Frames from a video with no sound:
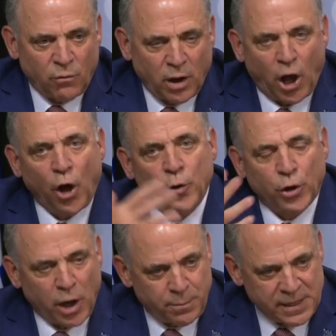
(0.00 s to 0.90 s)
While other
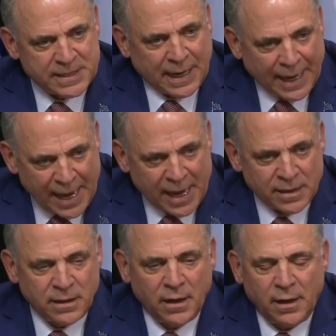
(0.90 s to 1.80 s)
companies I
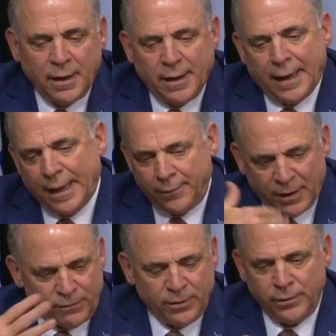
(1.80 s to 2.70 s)
had had
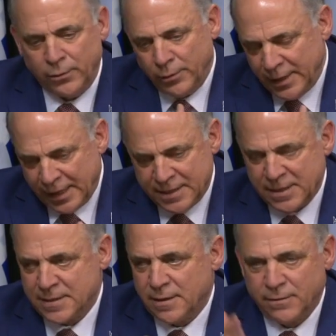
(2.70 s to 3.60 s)
revenue, they
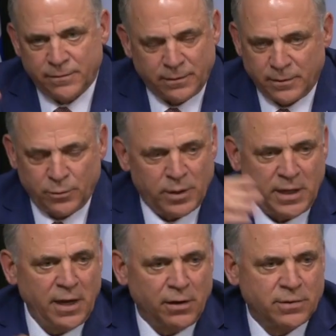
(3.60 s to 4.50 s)
existed for 20
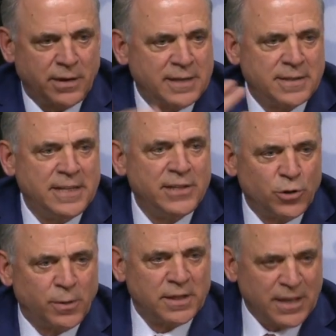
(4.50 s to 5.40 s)
years. That's
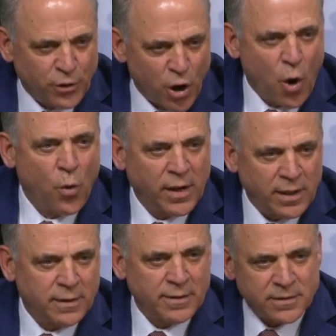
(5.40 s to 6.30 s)
easier because they're known, and
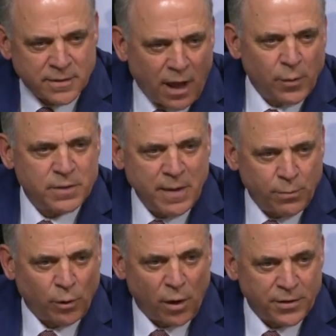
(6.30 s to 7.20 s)
then there's always
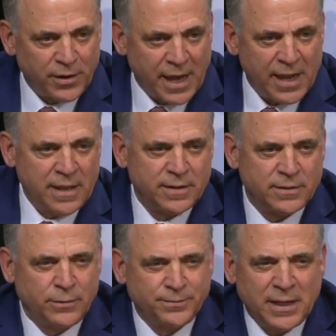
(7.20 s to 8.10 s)
people wanted to get in.
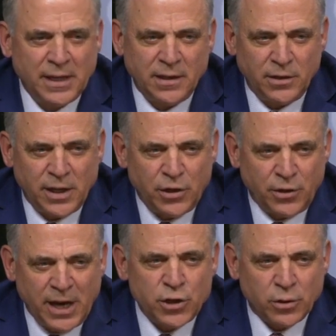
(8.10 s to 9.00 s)
So the, the
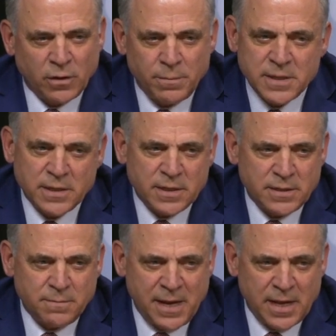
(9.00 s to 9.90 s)
nature of the
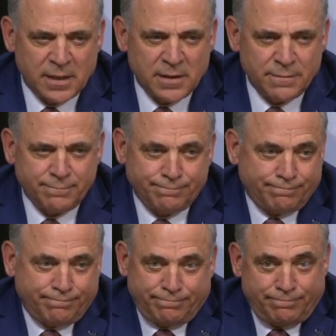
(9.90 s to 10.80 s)
business made it
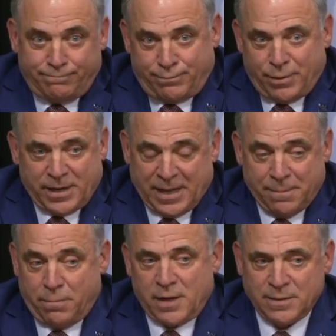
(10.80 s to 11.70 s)
practically
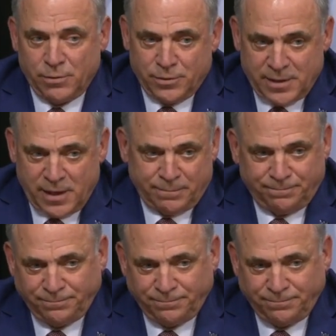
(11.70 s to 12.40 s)
impossible to sell.